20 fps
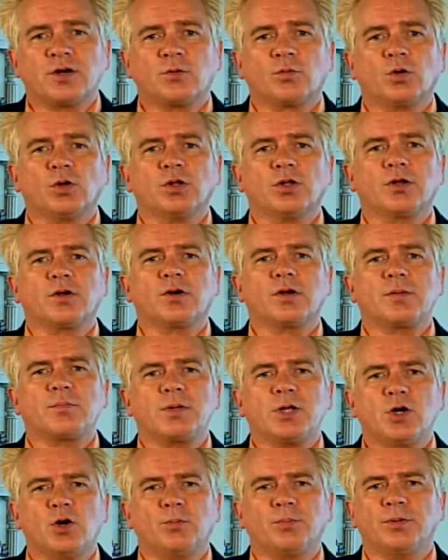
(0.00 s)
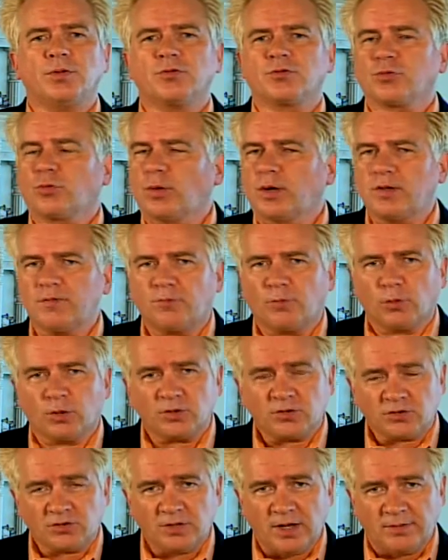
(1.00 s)
will literally be open
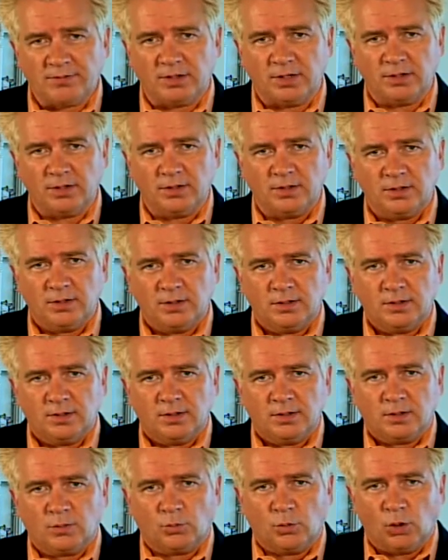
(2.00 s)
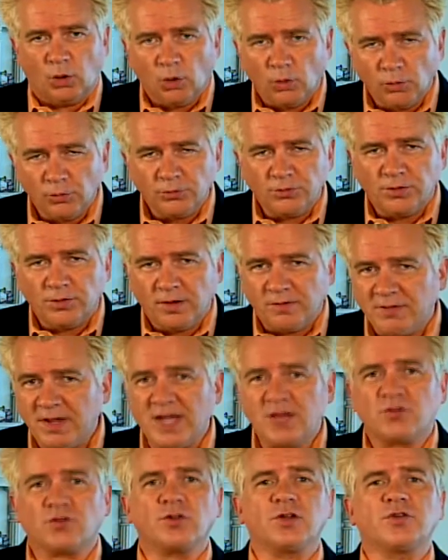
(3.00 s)
24/7. We'll hold
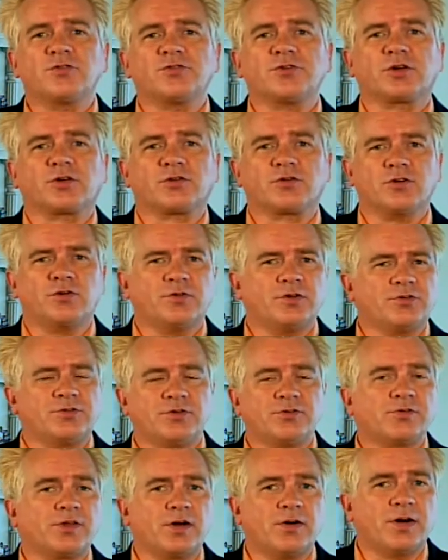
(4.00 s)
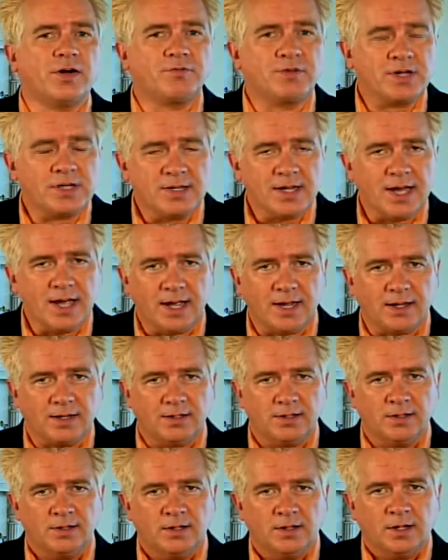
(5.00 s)
evangelistic services there every day.
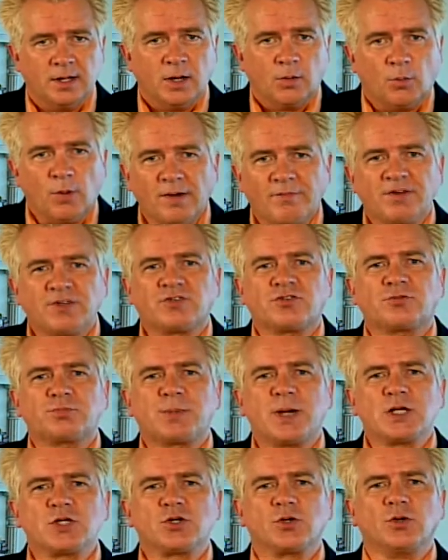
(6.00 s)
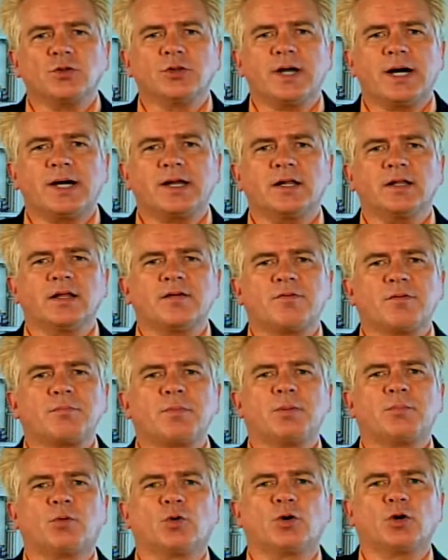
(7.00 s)
We'll have a special 9/11
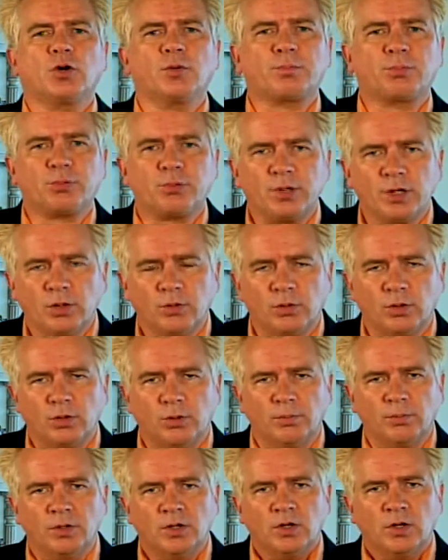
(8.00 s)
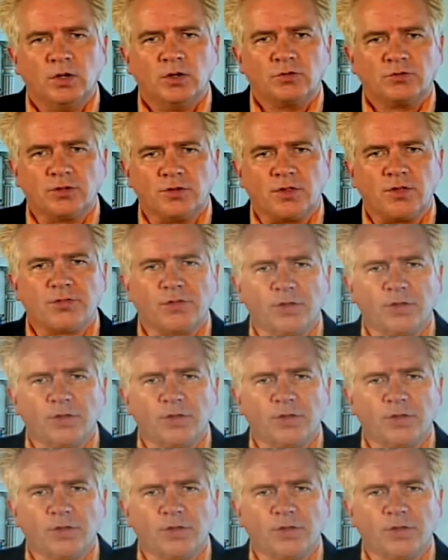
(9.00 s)
memorial prayer room so that